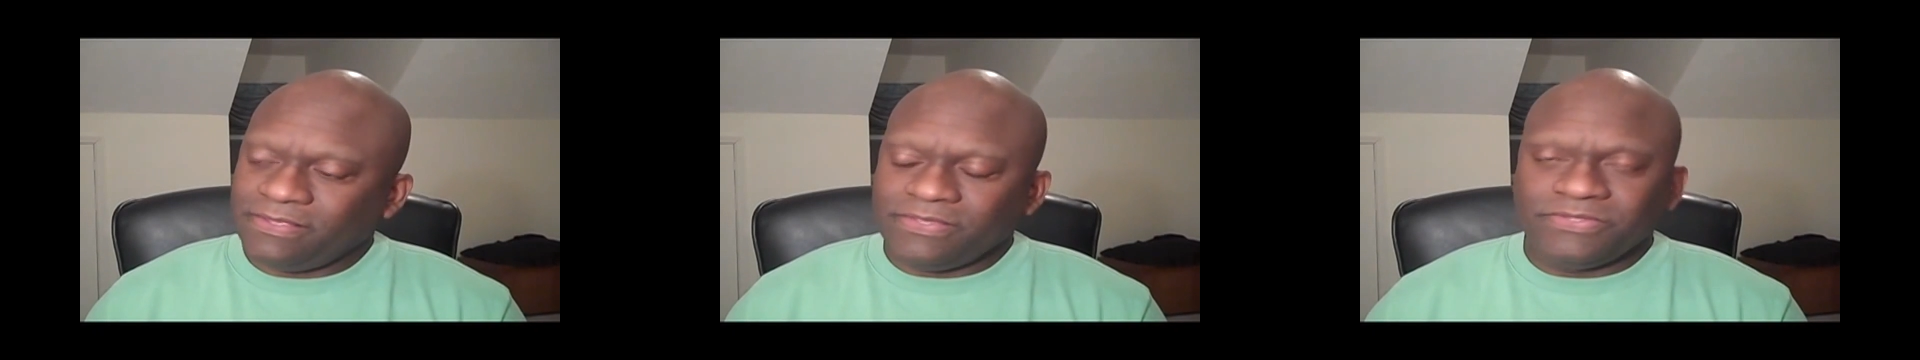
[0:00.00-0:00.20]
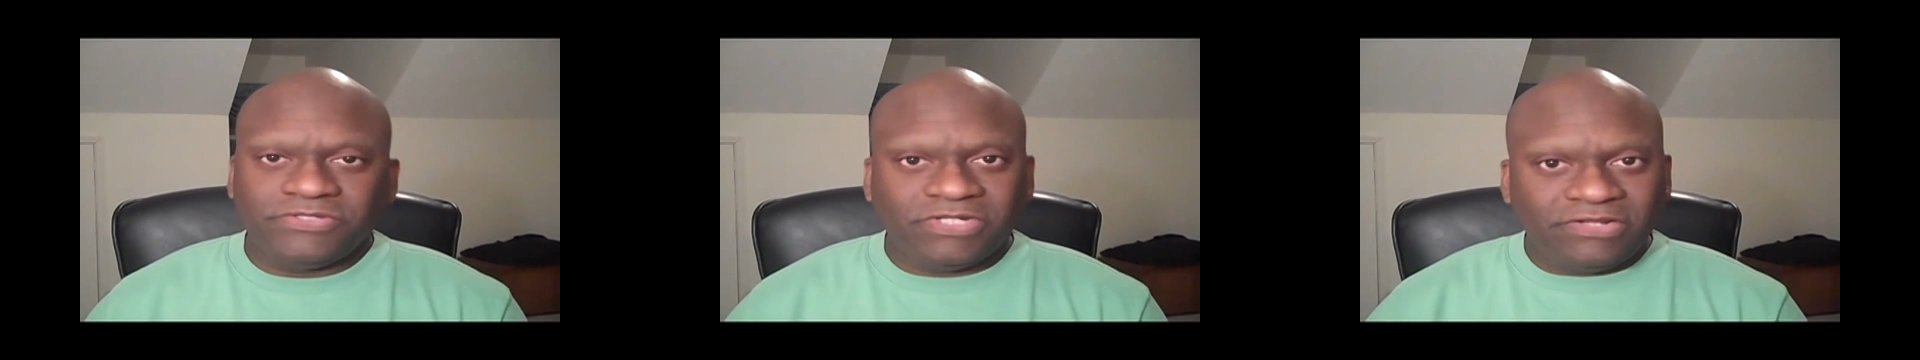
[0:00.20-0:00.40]

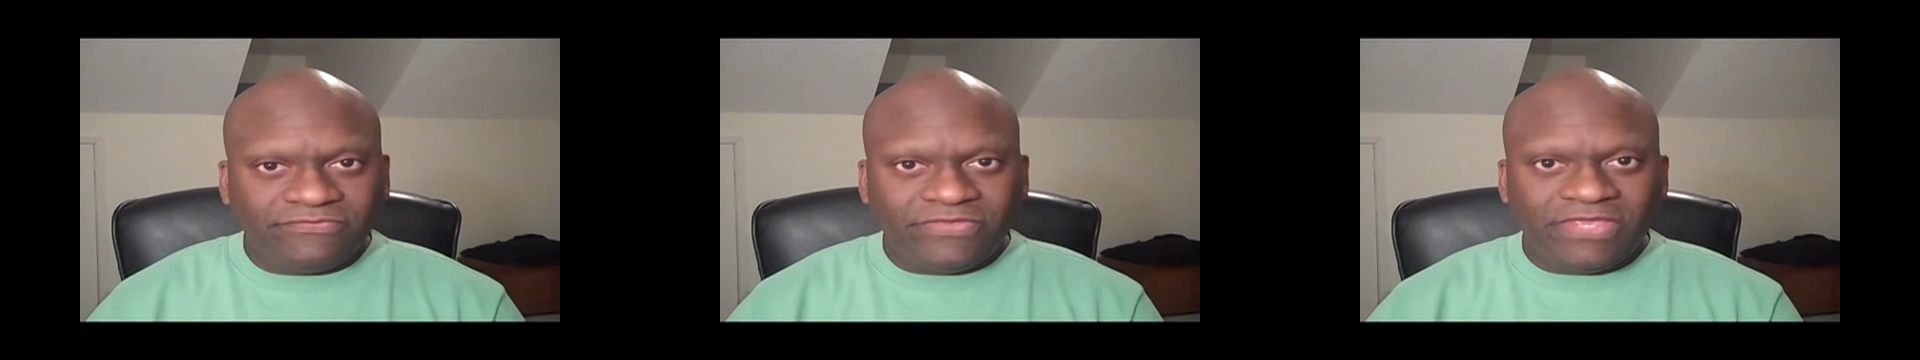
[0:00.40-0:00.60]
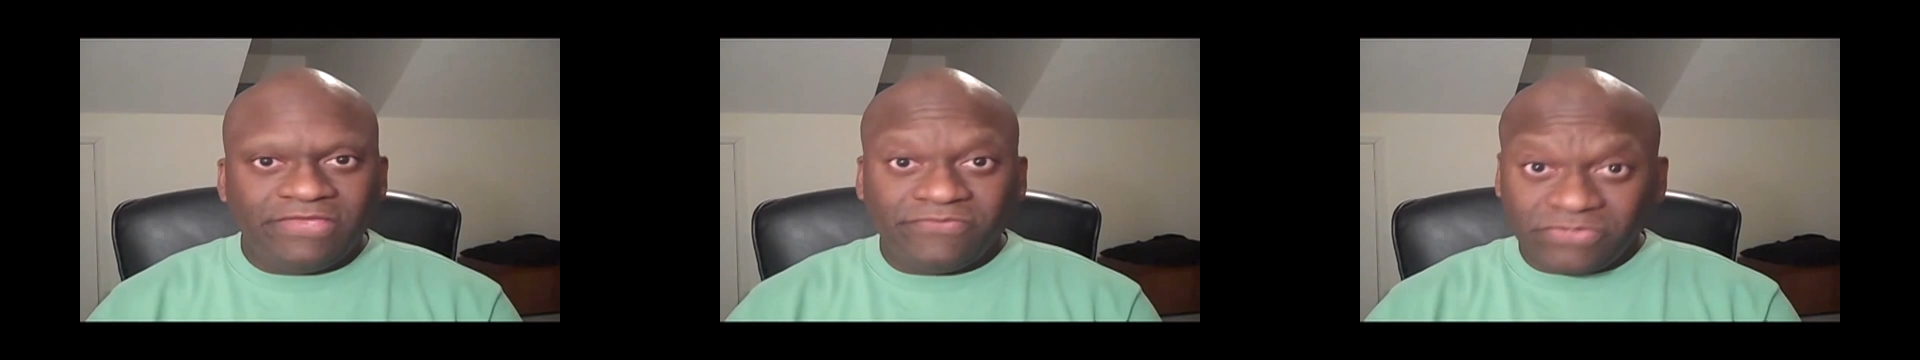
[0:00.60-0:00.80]

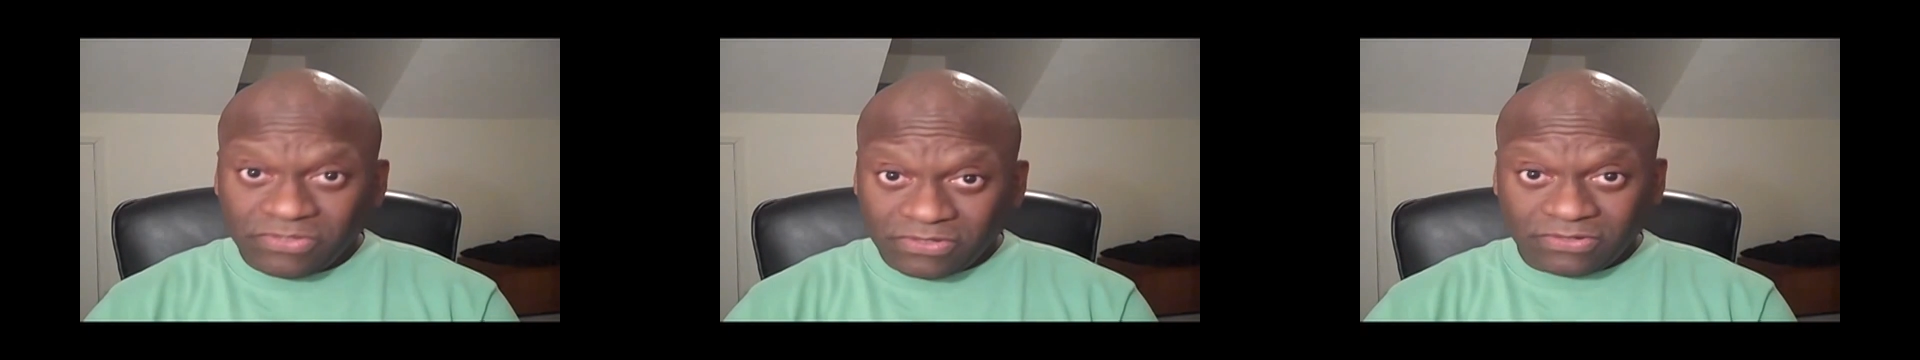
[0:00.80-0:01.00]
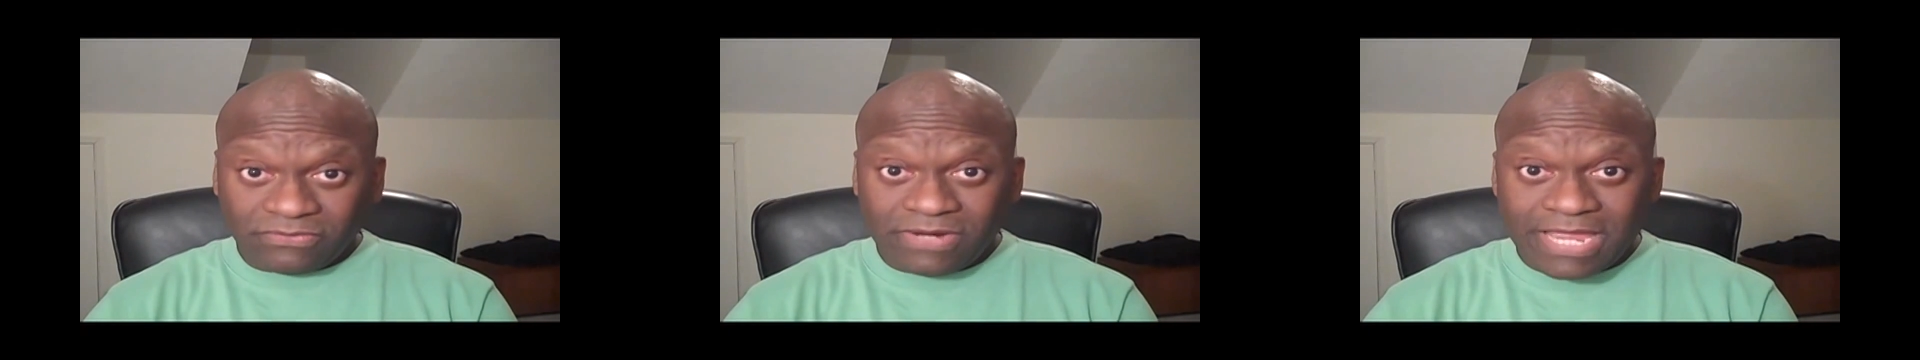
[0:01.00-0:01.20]
Genevieve, you
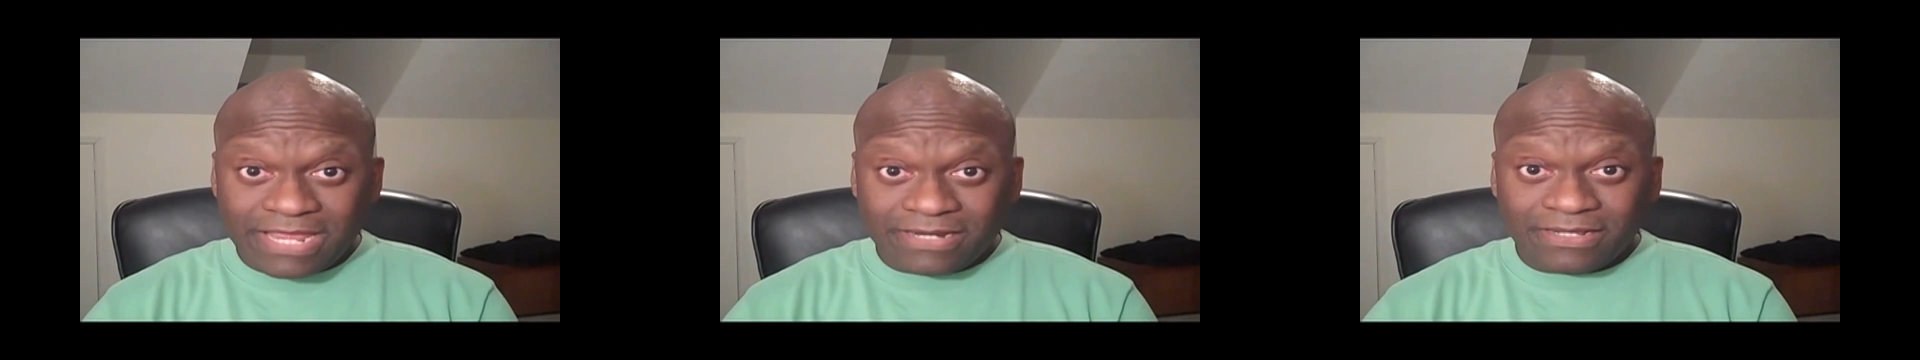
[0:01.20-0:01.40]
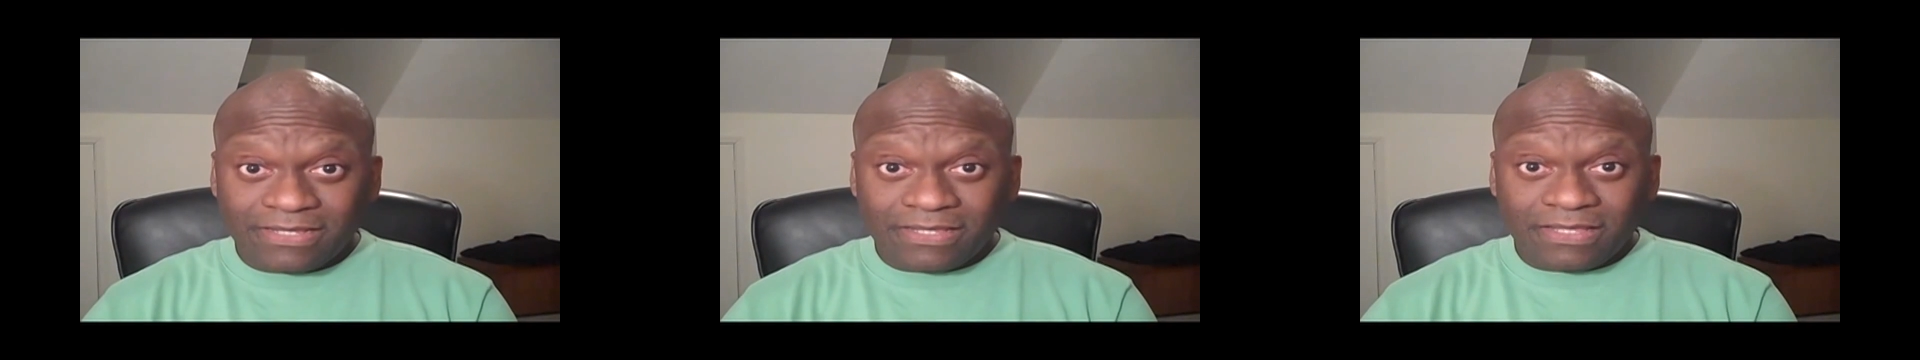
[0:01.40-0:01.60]
look great